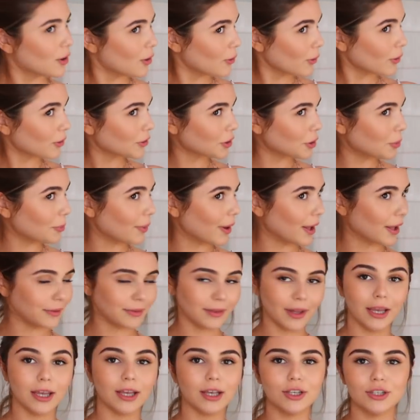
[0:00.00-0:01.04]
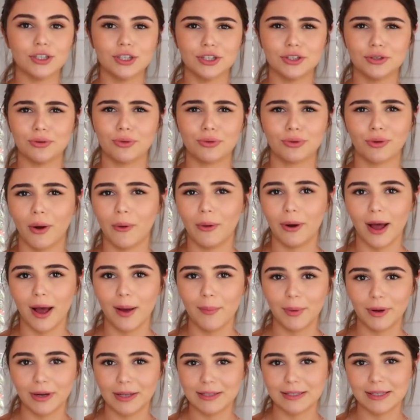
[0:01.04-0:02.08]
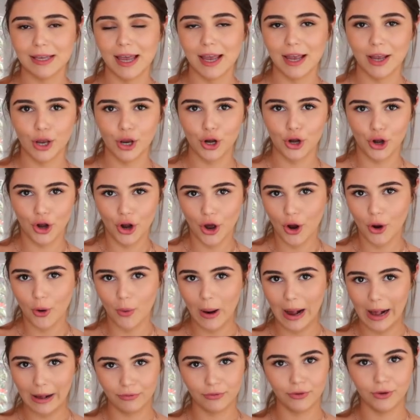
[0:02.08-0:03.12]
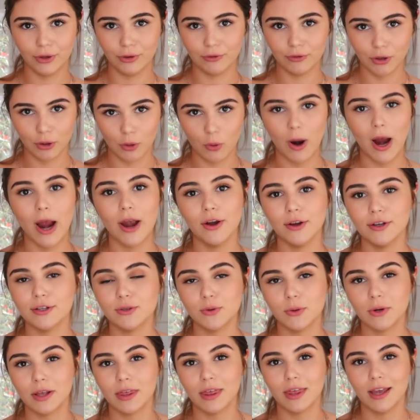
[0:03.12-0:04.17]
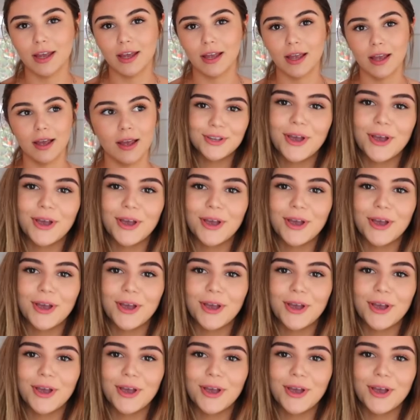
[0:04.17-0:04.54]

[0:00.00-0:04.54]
Or a little bun, like just you throw it up and it's like no effort required sort of thing.